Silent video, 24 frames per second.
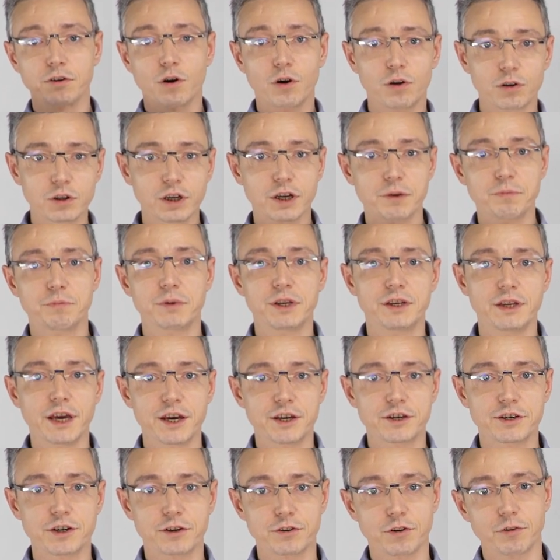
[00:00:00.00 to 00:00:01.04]
all
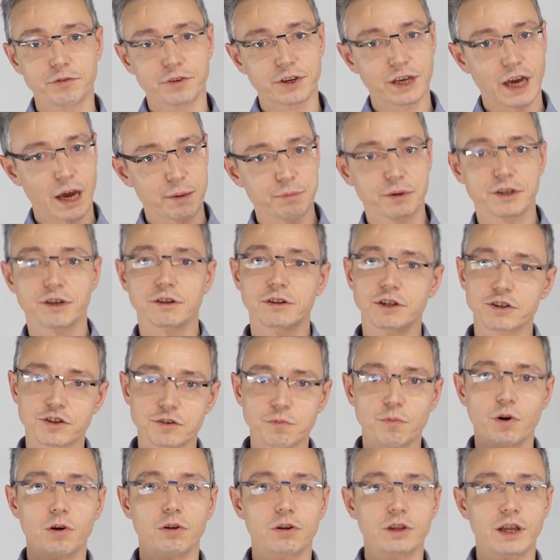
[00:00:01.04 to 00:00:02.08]
combination of capital and
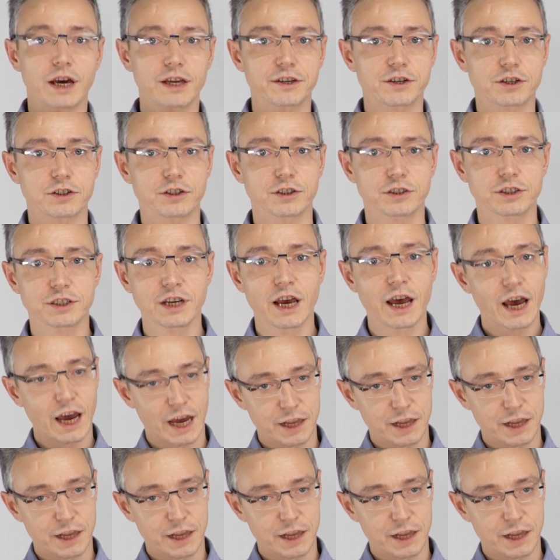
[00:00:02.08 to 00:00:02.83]
small letters